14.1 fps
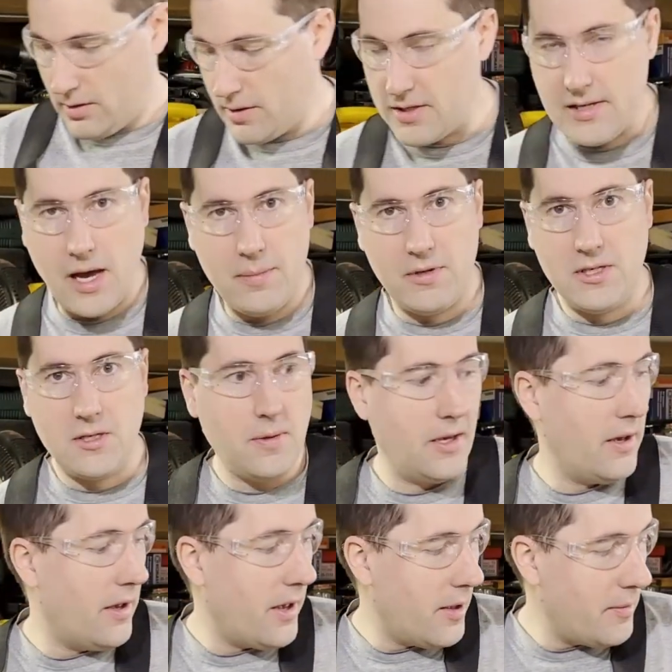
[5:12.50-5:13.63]
This happens to be
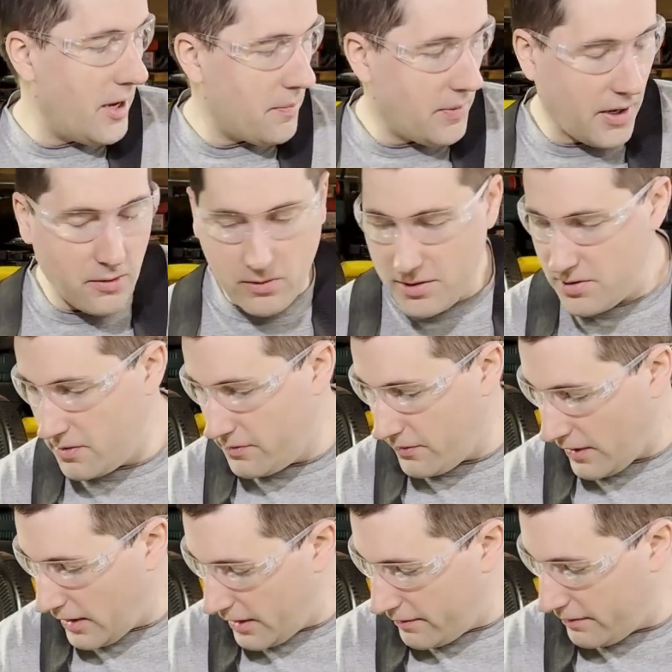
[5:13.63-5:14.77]
a M8 by
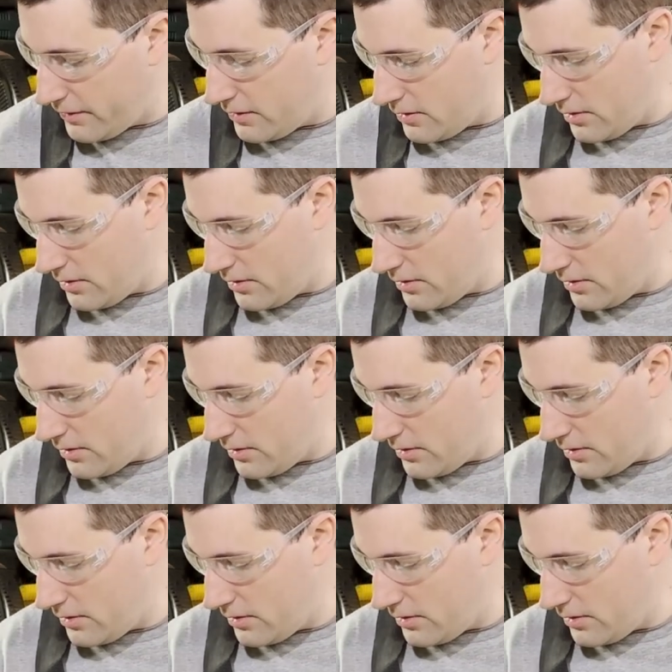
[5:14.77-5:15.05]
125